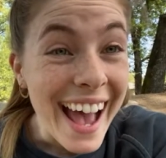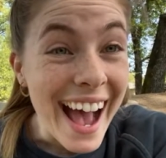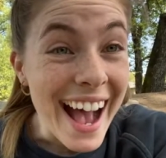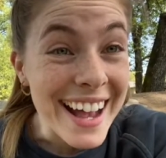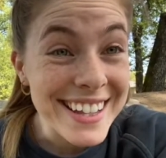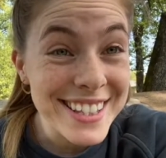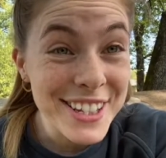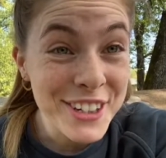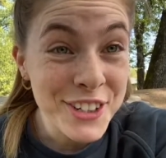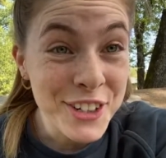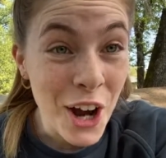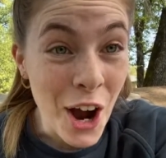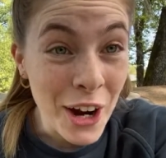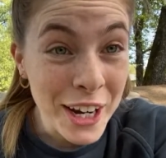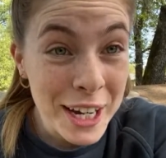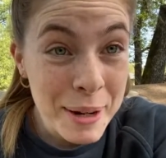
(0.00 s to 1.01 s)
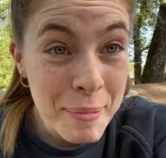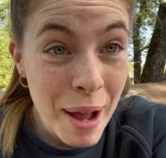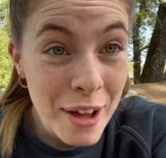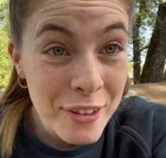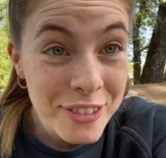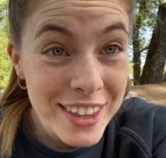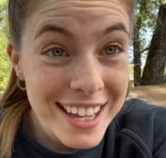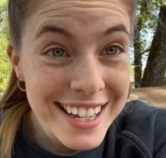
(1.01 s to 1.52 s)
As they're talking
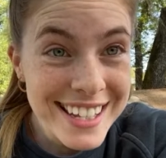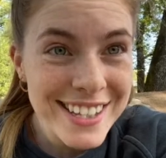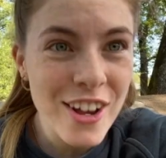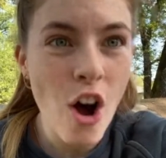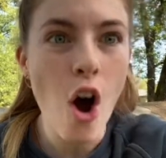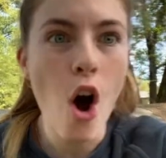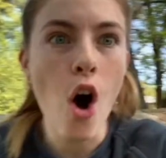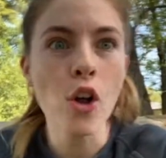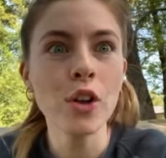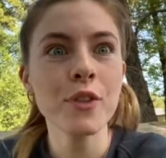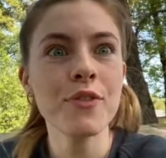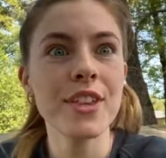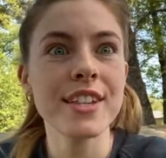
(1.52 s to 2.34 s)
about this, all of